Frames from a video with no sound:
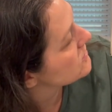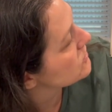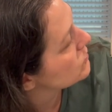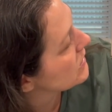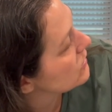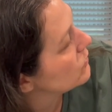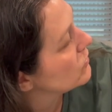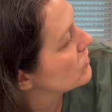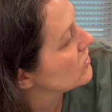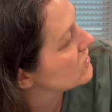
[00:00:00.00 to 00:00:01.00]
sweet
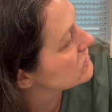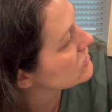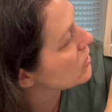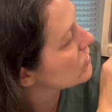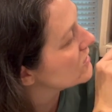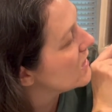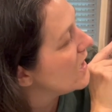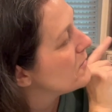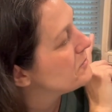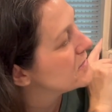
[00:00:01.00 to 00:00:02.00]
orange, coconut
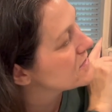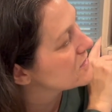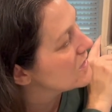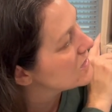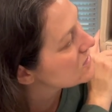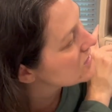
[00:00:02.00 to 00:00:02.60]
hibiscus,